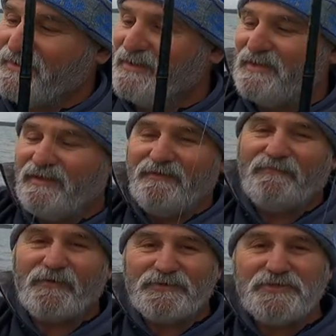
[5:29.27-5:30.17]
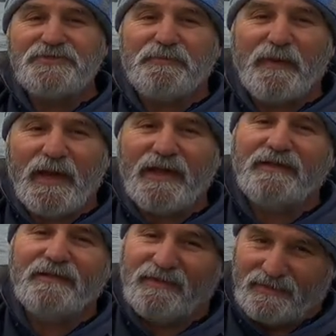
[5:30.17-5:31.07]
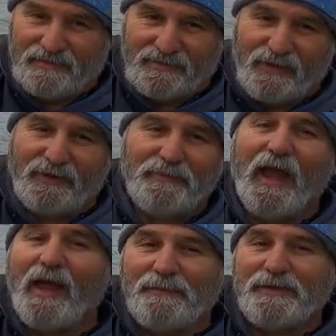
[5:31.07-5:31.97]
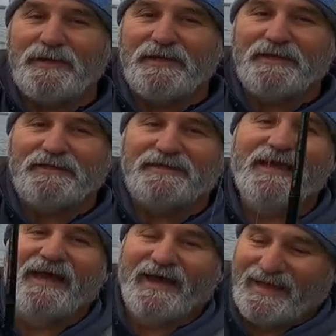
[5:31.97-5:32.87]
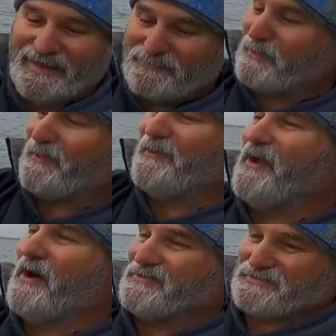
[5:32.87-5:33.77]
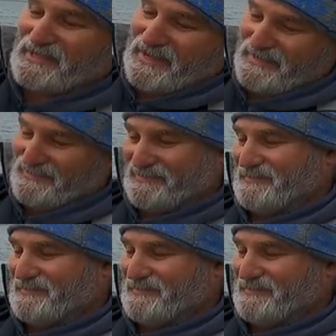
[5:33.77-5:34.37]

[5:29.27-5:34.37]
If I was in Japan, I'd be happy. But I'm not, so.